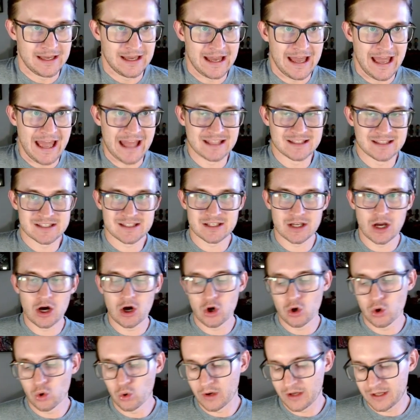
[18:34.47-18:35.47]
And
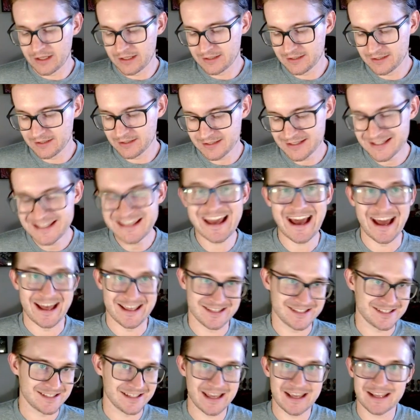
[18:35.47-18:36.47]
so,
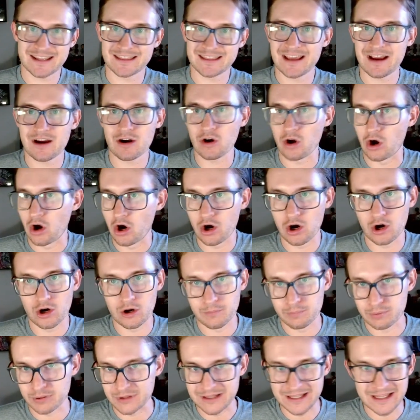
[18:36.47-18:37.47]
yes, like there are
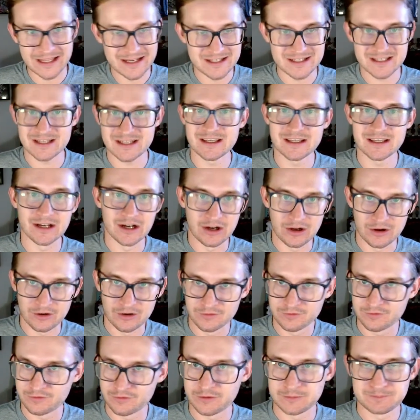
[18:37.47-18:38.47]
plenty
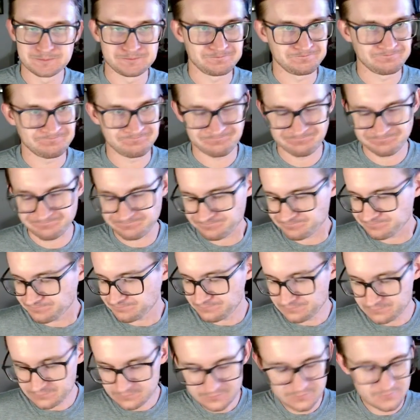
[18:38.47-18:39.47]
of
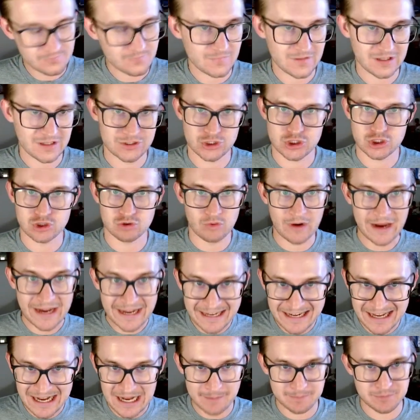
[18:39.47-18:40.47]
trade
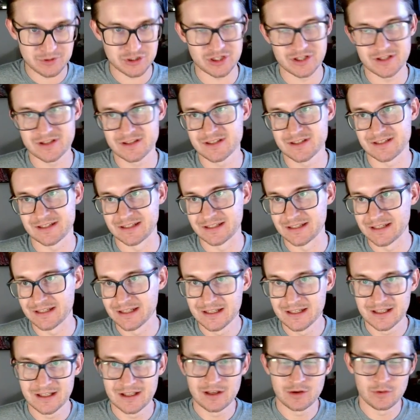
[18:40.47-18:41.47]
options, and
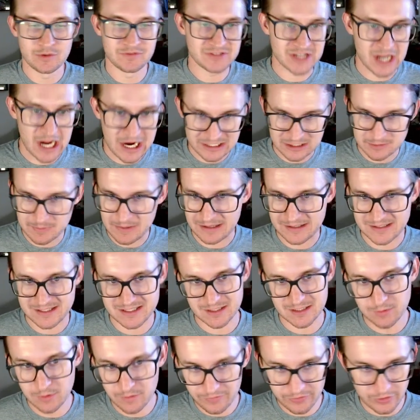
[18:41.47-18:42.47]
we've talked about
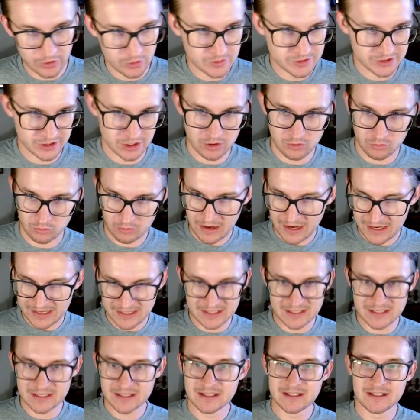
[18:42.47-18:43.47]
some of those
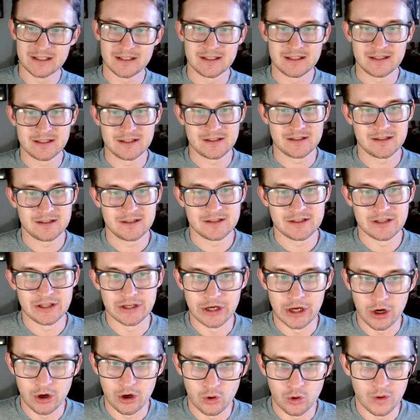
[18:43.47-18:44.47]
already. You
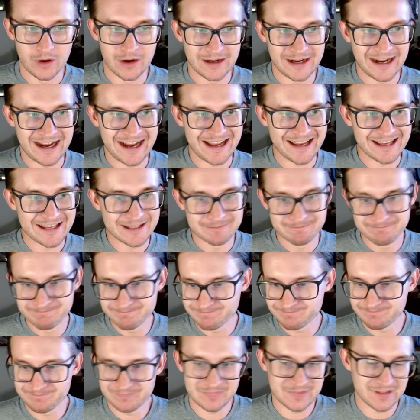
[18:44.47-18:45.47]
know, I
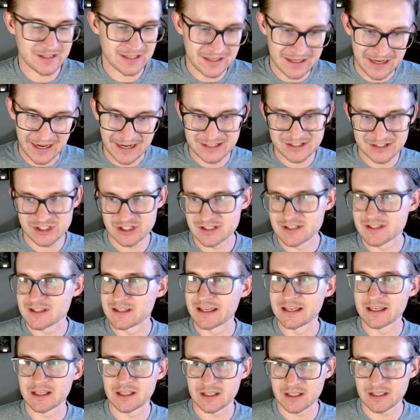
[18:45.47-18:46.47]
just
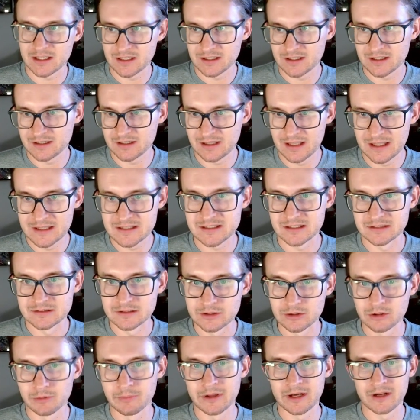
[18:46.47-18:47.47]
think it's a
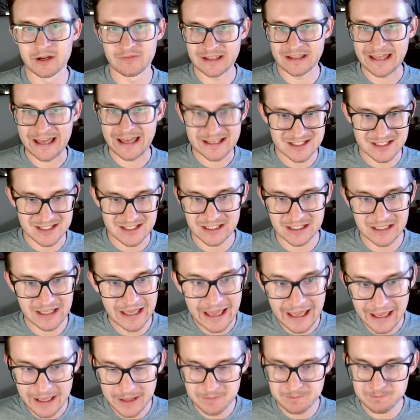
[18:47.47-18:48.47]
little bit of a guessing
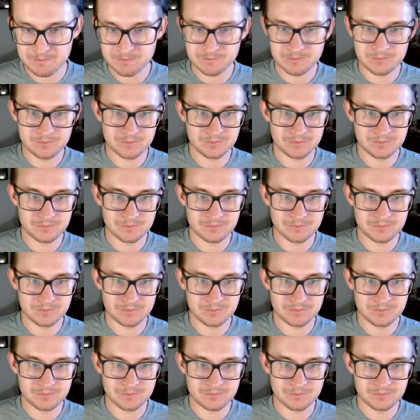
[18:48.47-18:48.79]
game